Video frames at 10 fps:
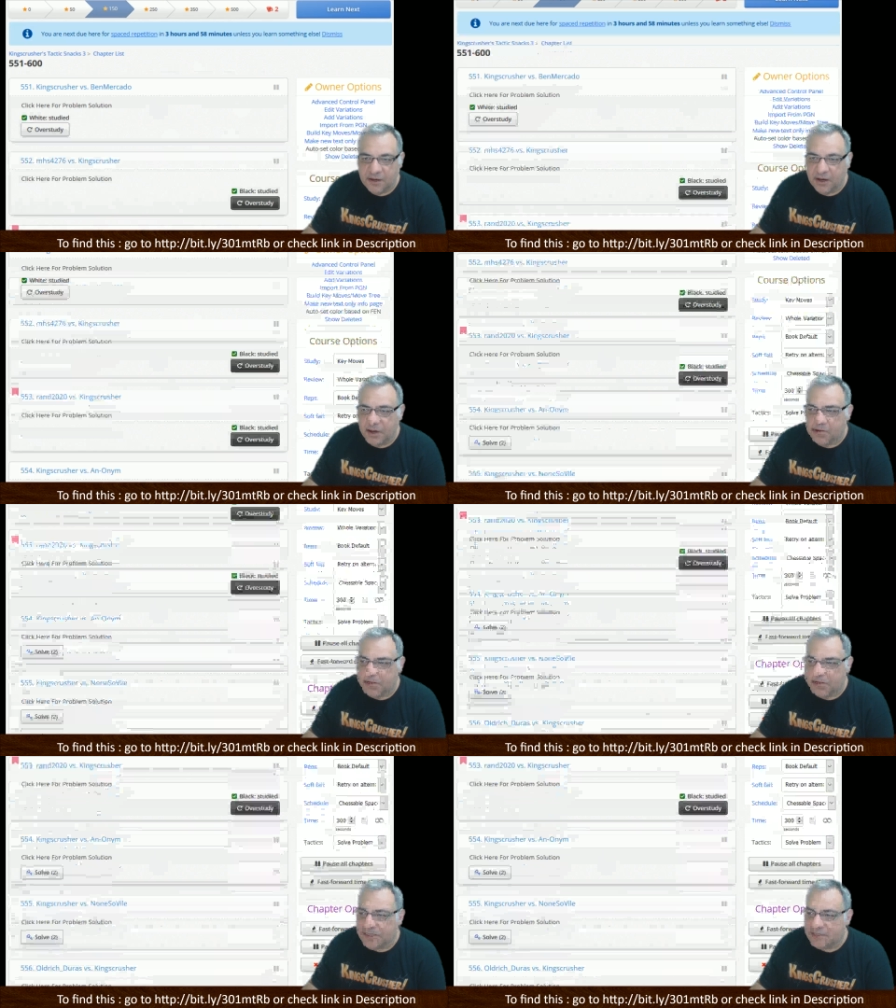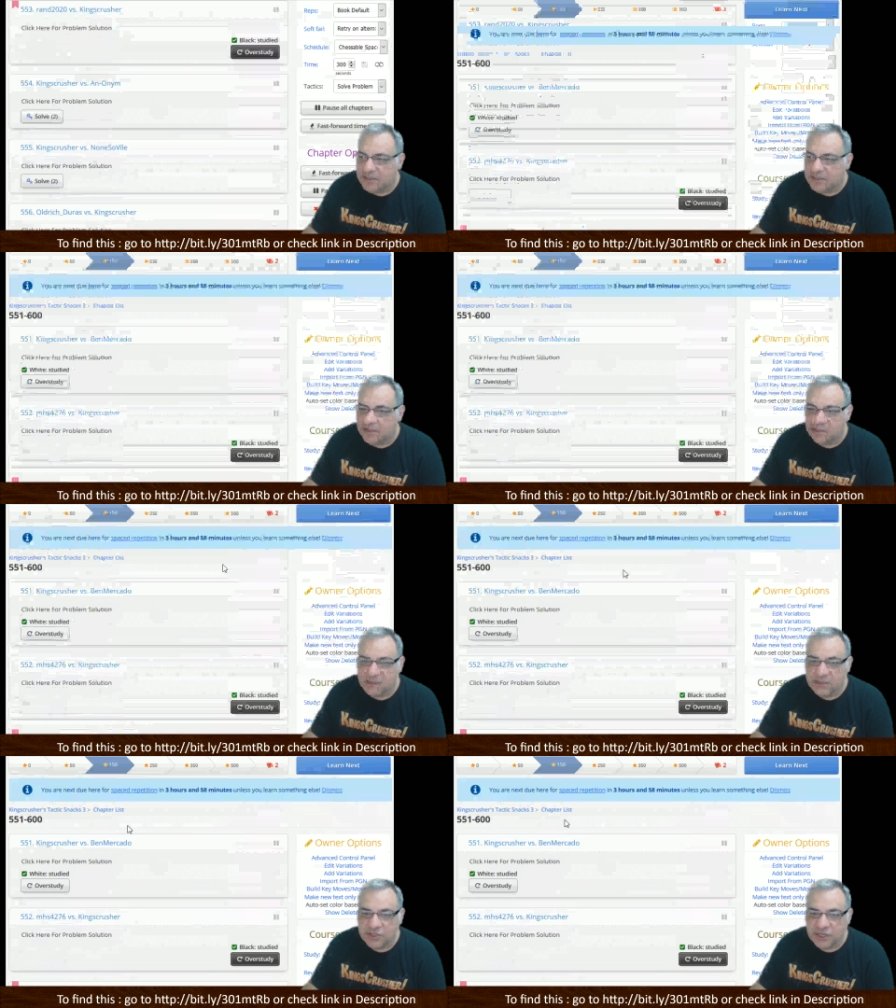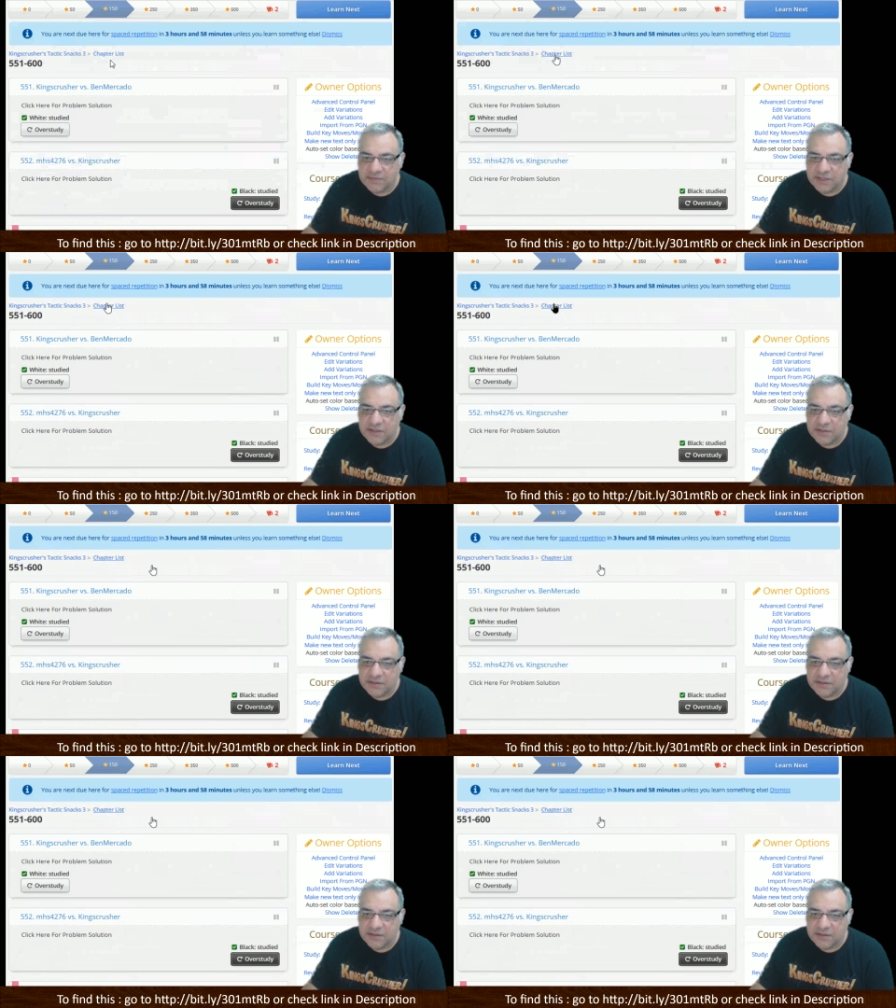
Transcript: Okay, let's go to another chapter.